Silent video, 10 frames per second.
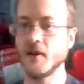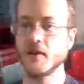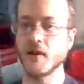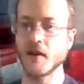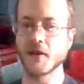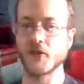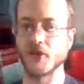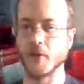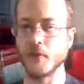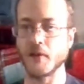I like
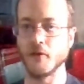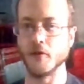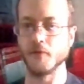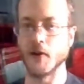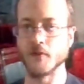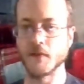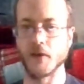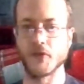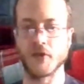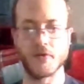some of the old Final
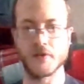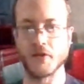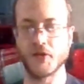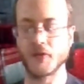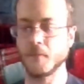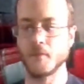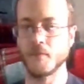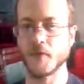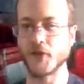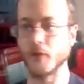Fantasy.
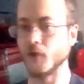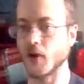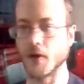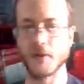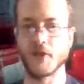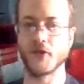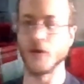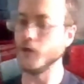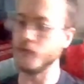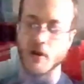It's overhyped. It's
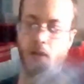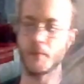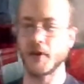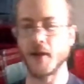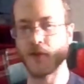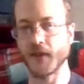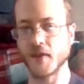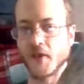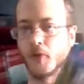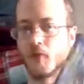all overhyped. Everything that
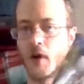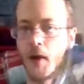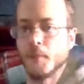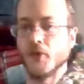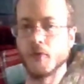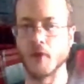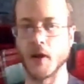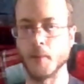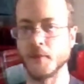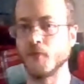is
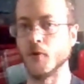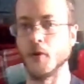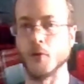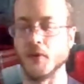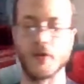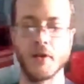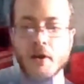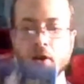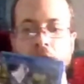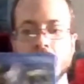overhyped for no reason.
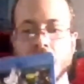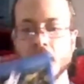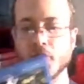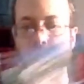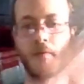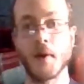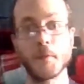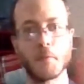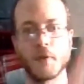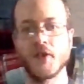So I'm gonna
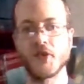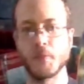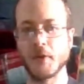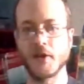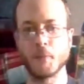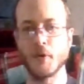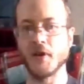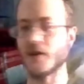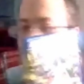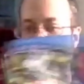play this and be disappointed.
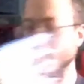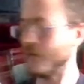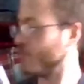Can't wait.